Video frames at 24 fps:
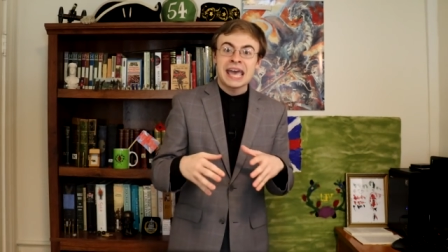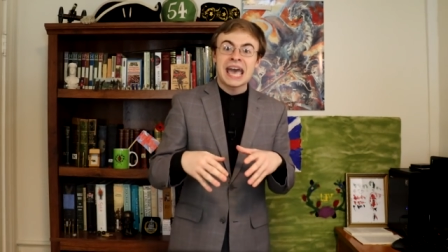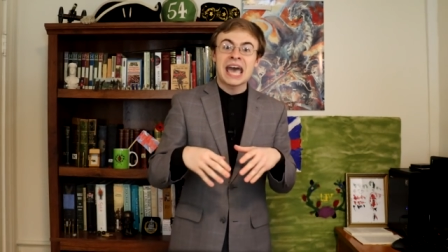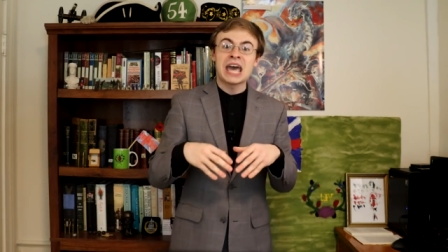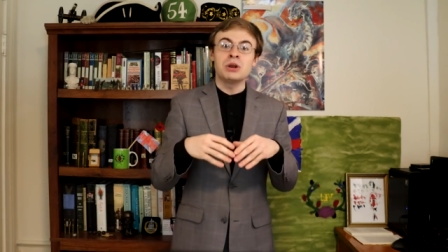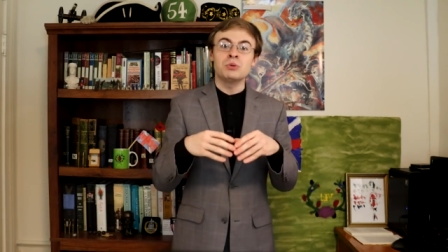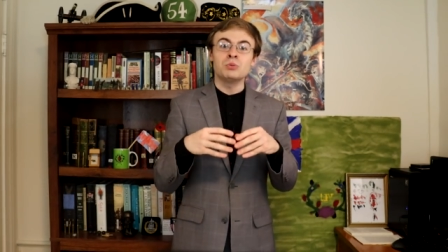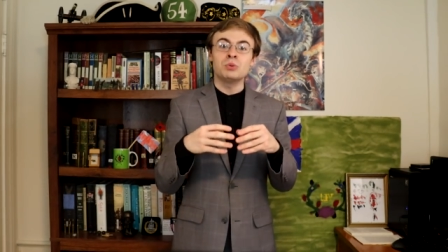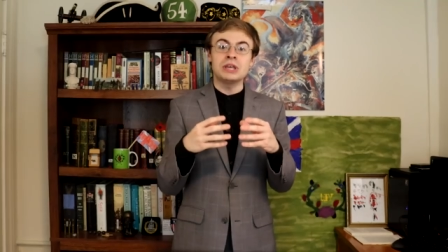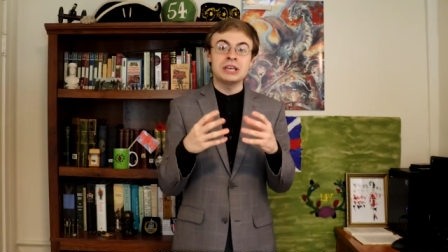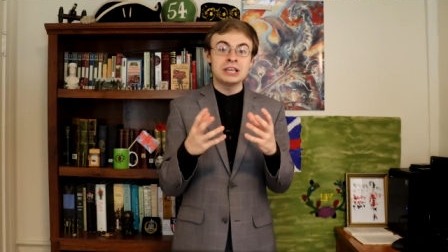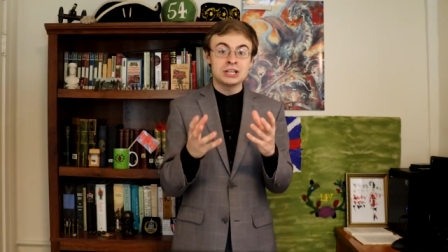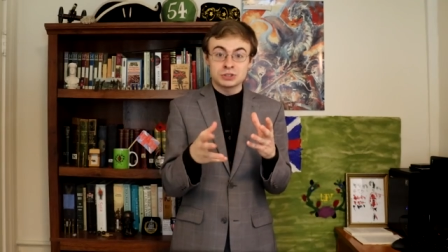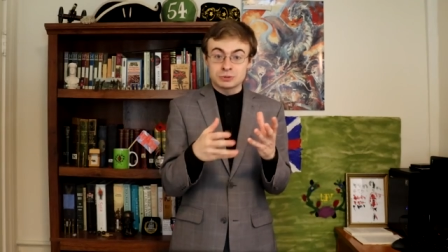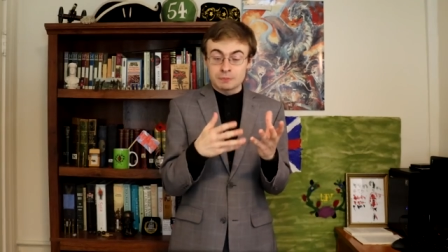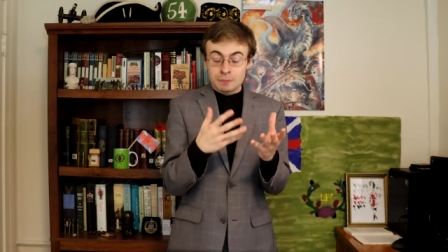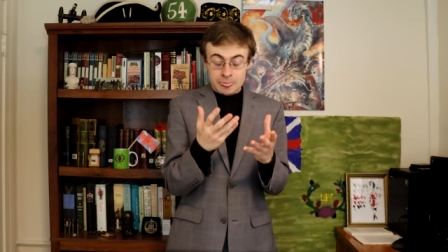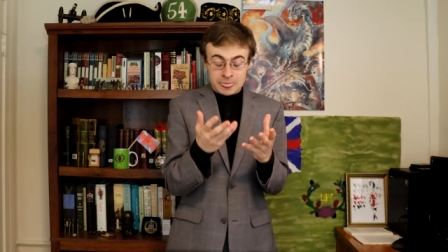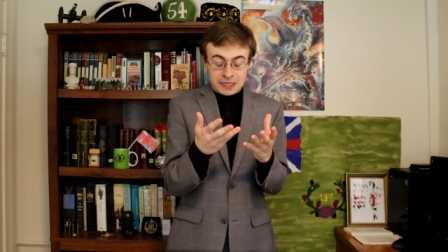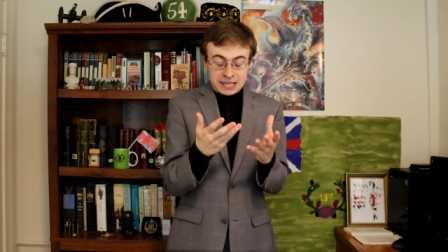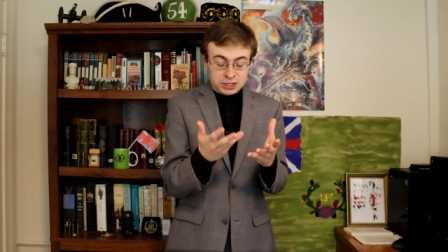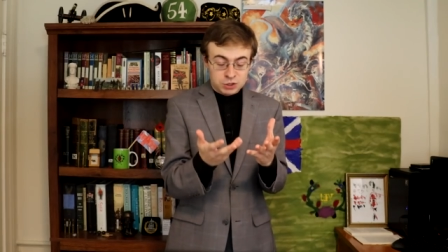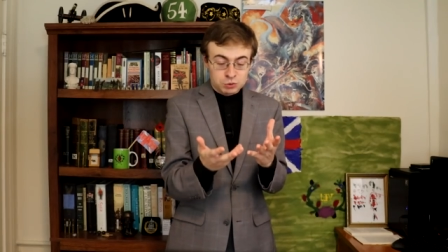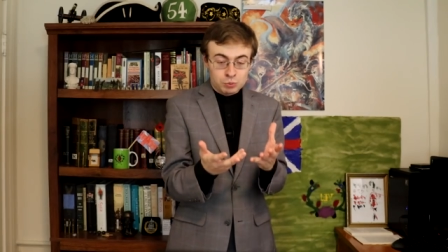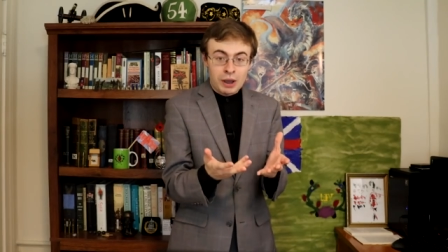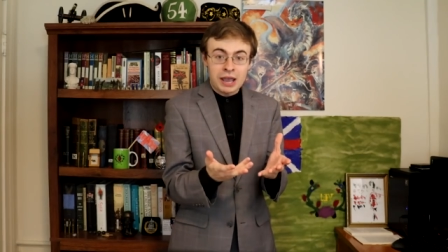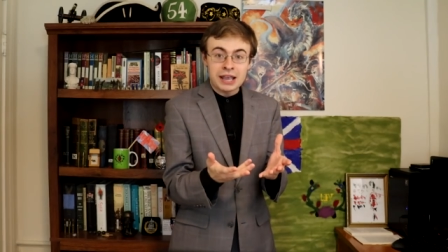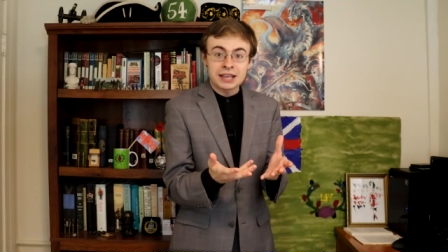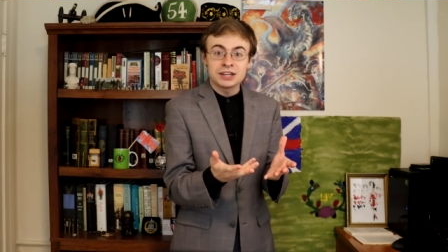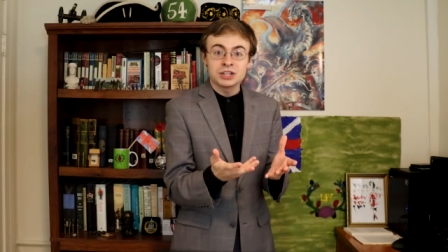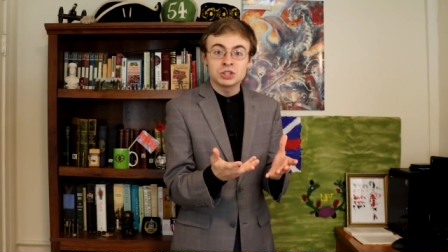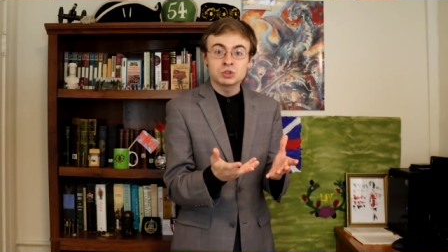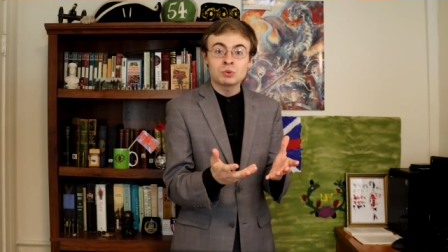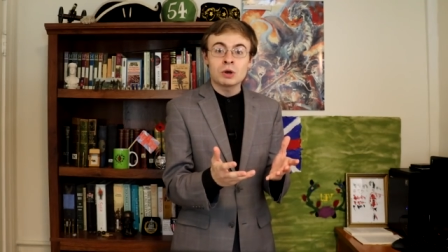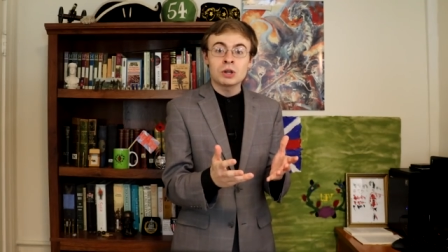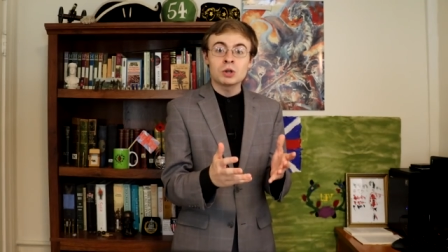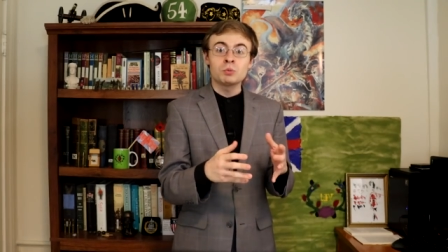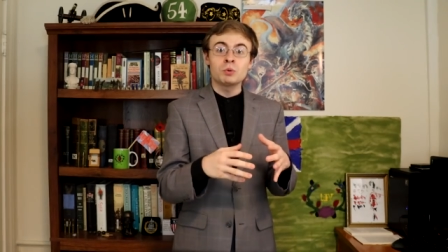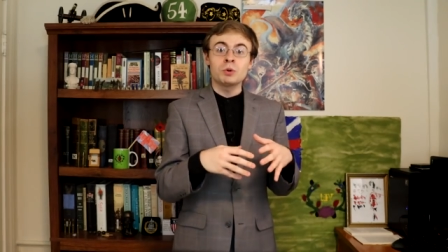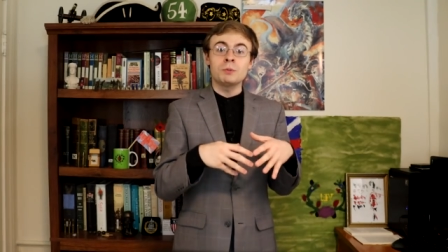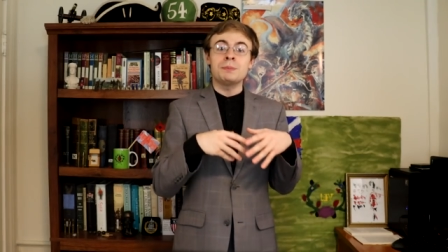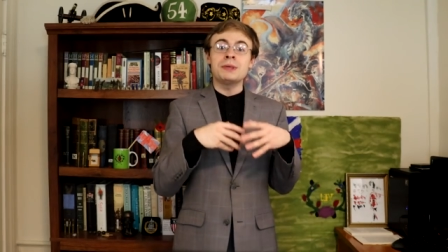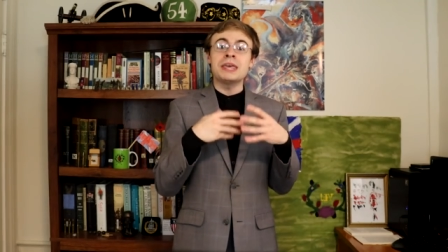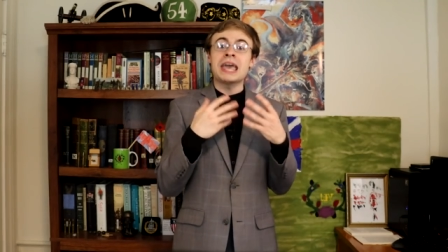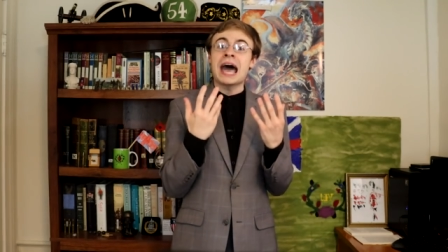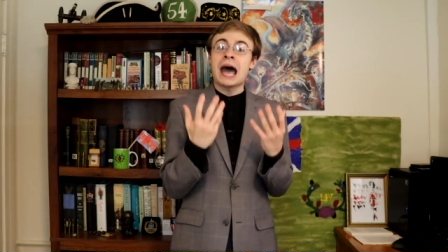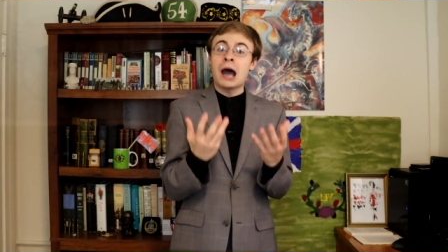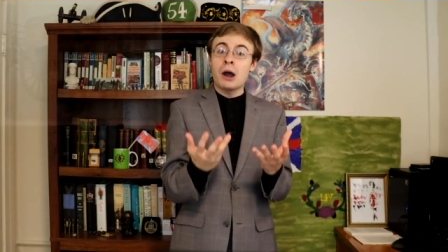and each, each wagon as well would
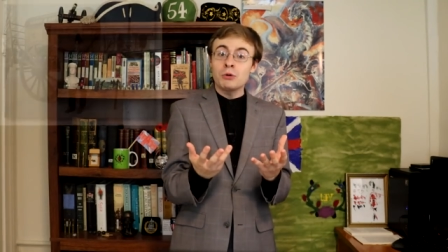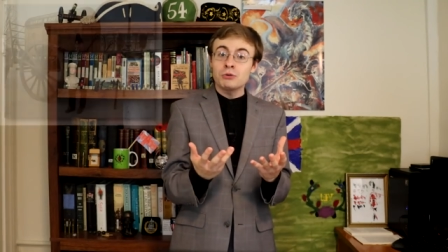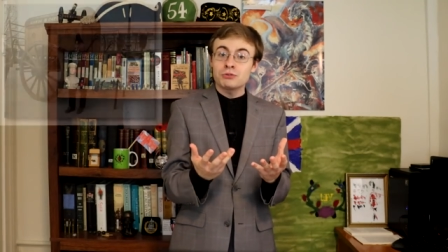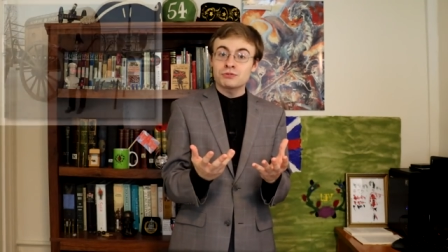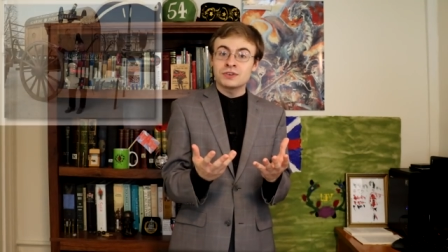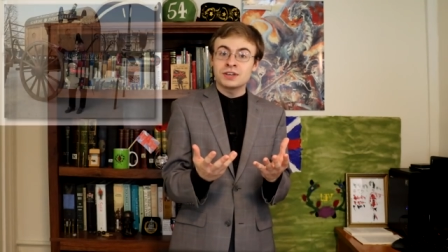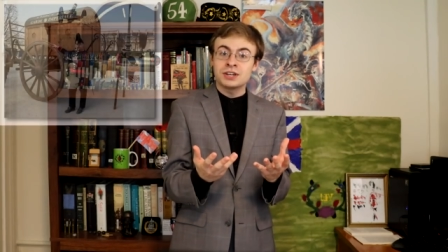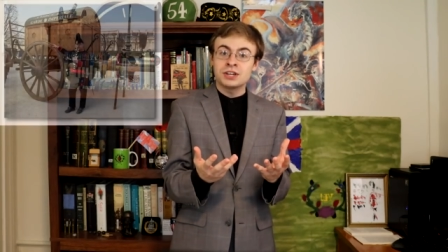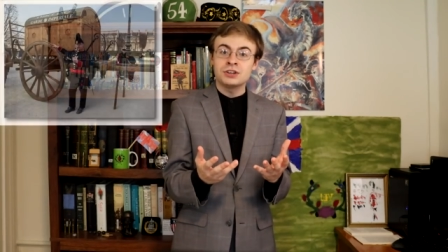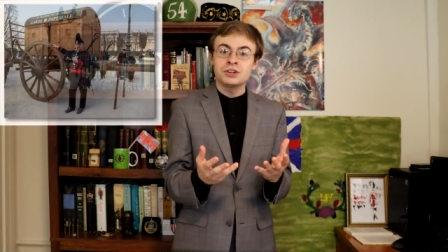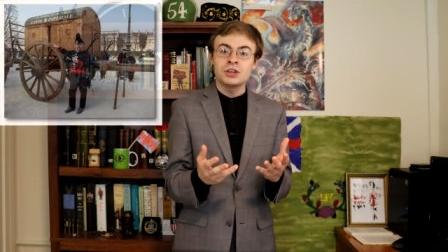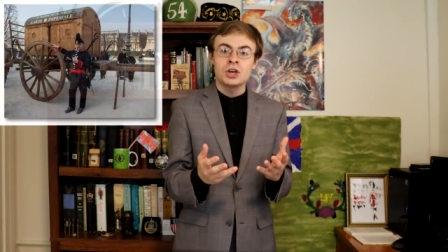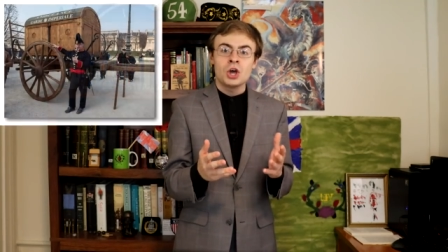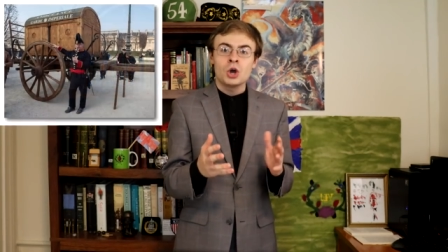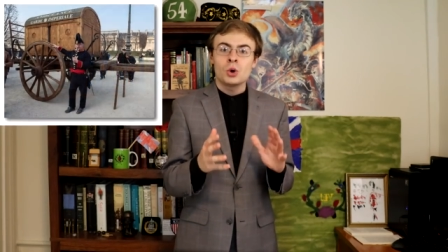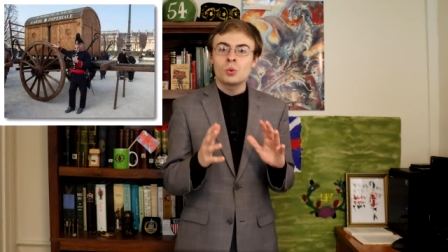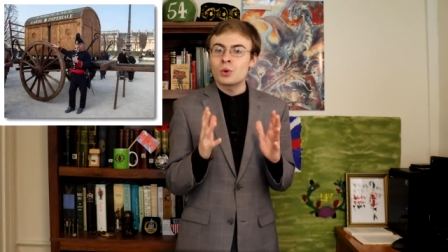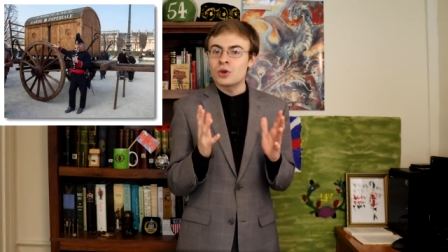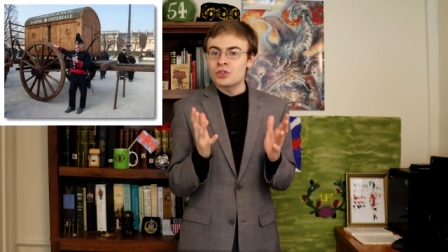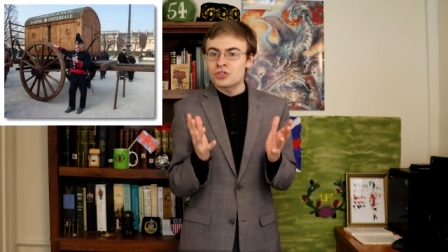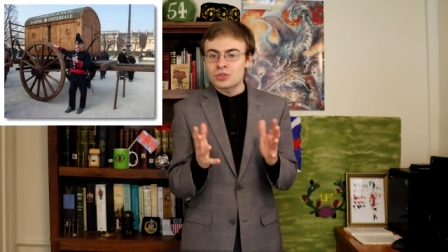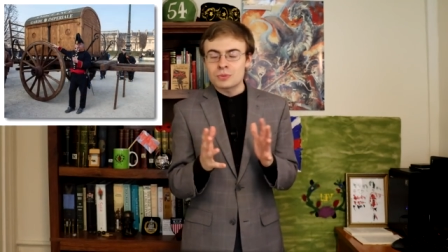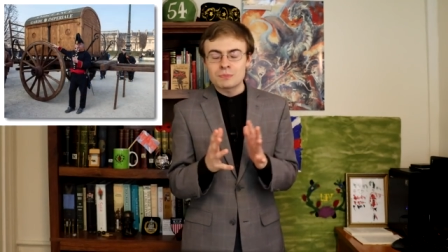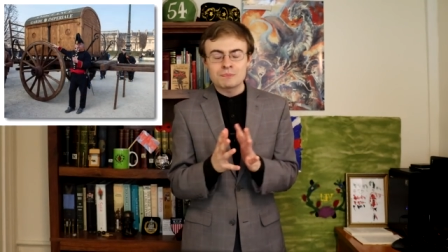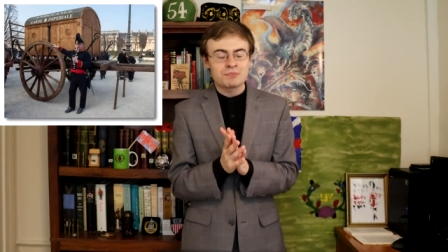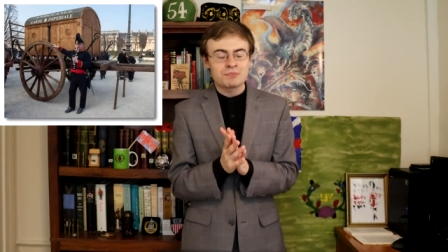be outfitted with